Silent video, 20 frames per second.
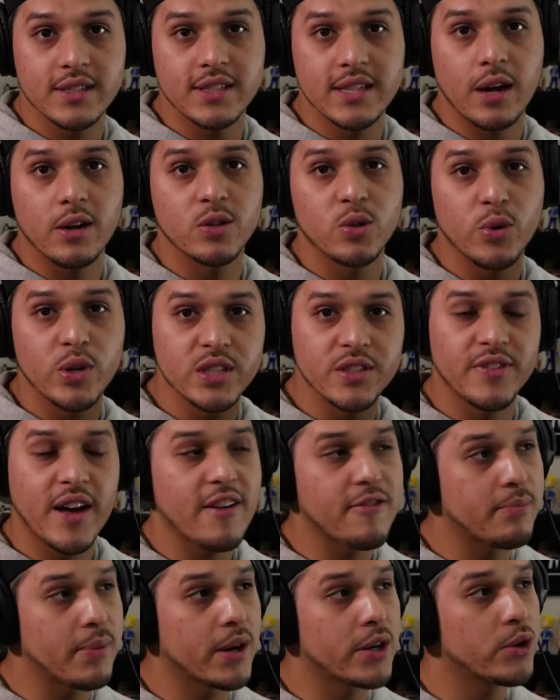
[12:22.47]
Soundtoys
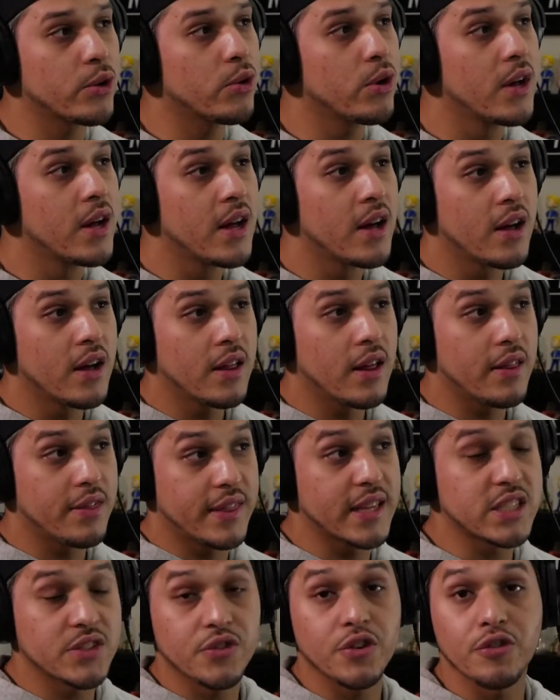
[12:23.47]
5 bundle
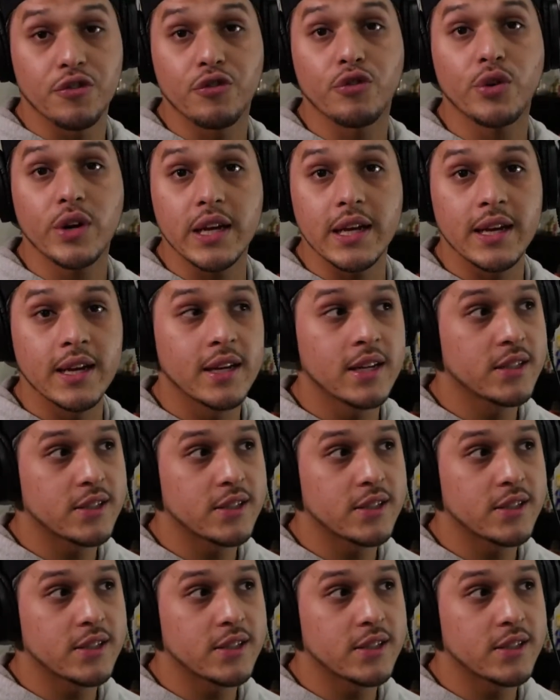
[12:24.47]
this for free,